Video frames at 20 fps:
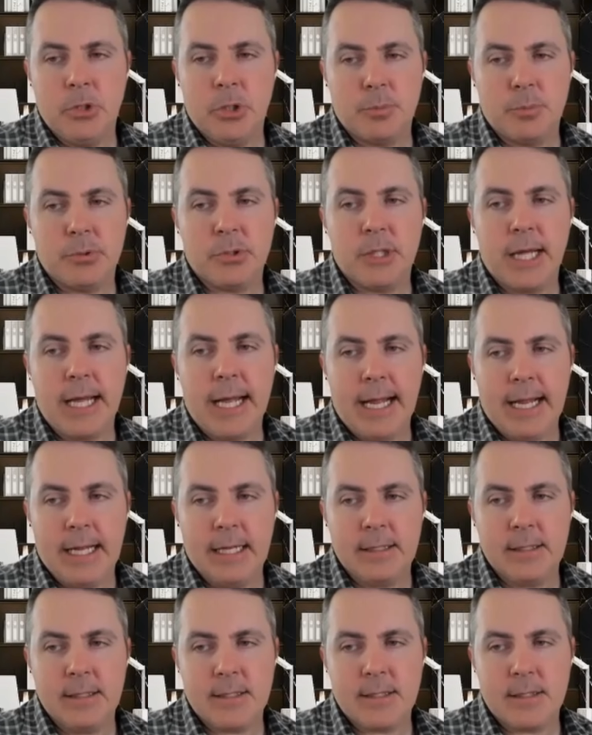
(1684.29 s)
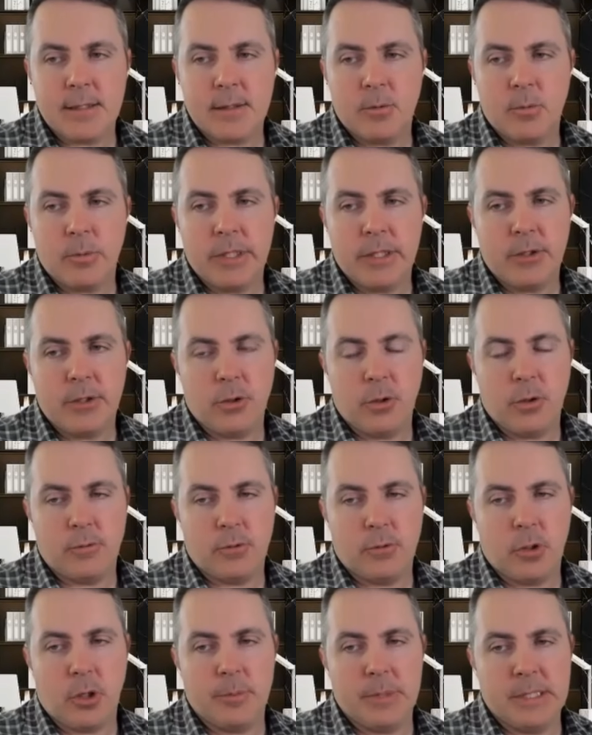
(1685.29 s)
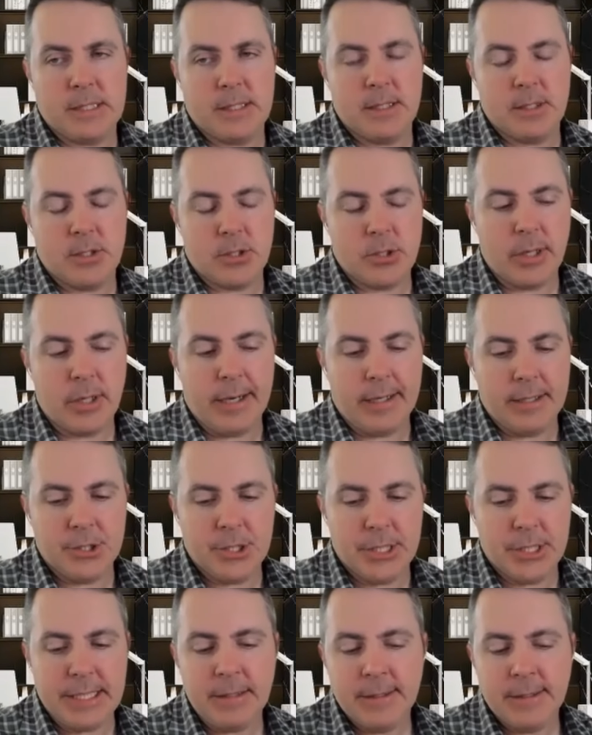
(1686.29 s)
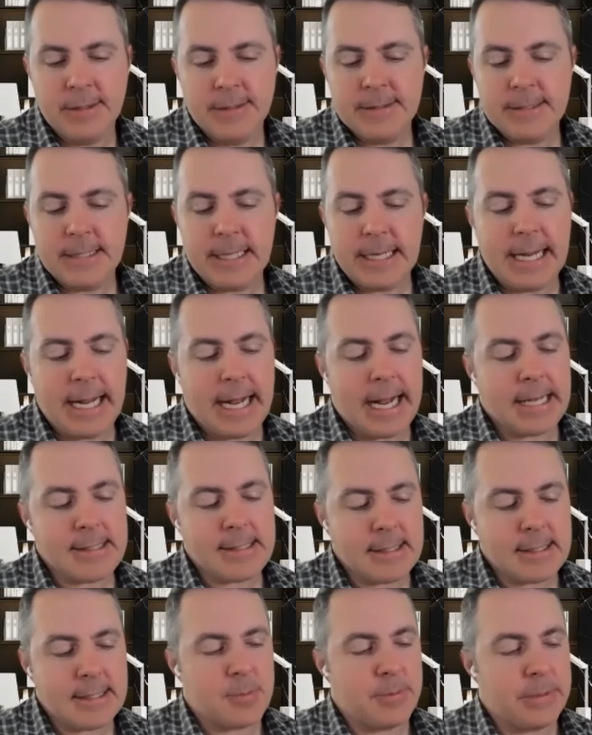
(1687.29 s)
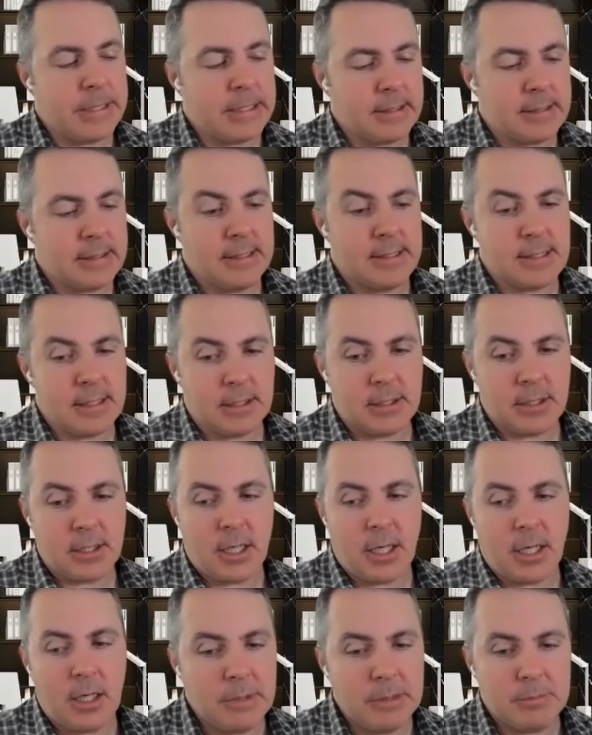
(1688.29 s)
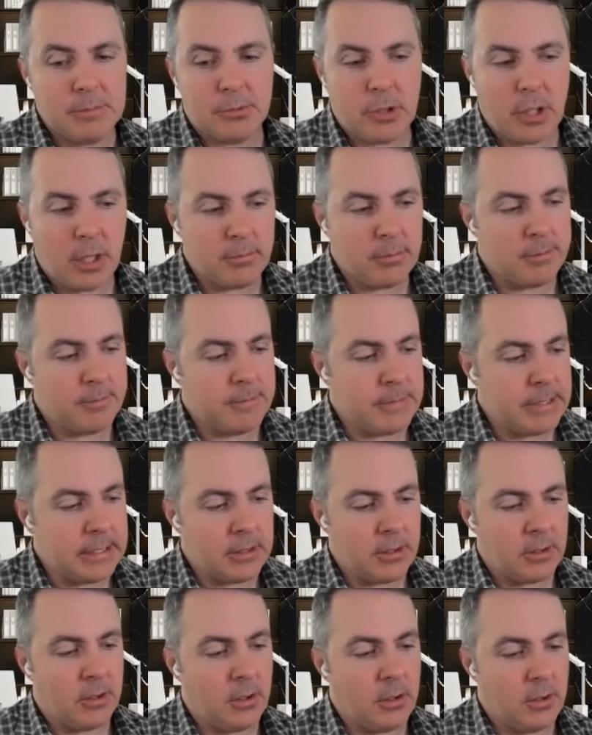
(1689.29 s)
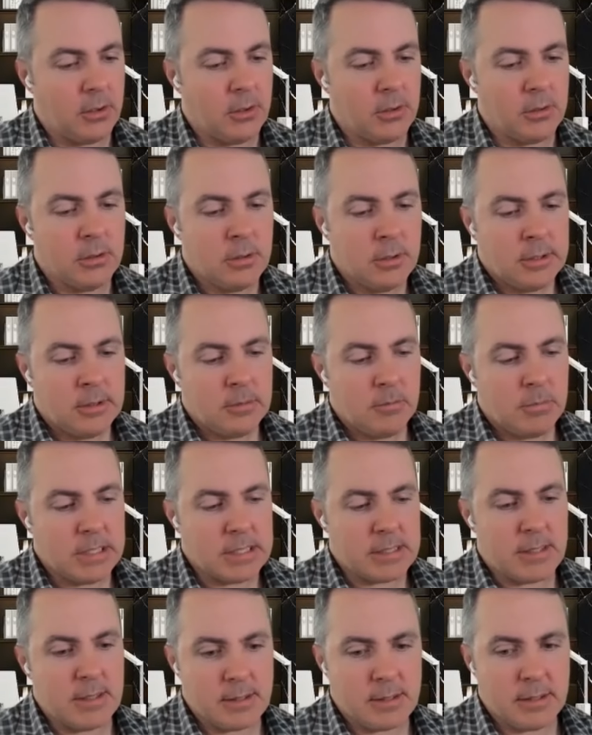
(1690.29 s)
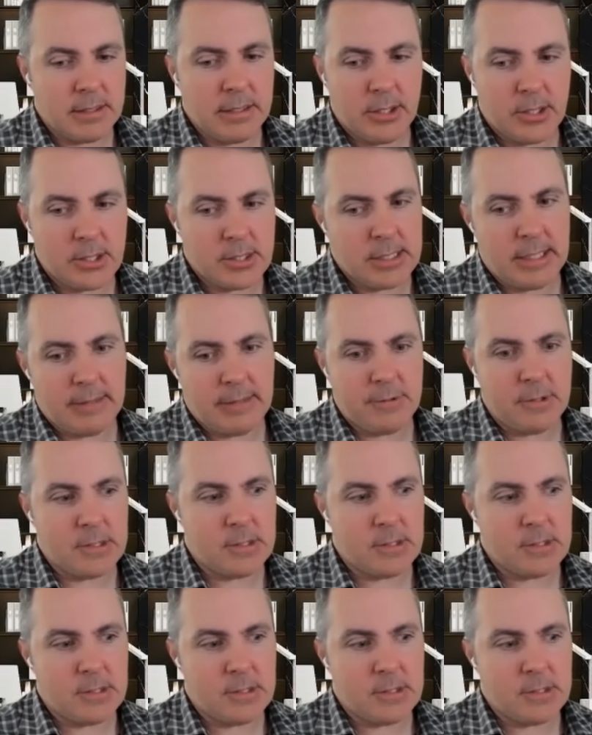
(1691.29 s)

plans with your overall business strategy? I ask this because it's a common problem that all business leaders have to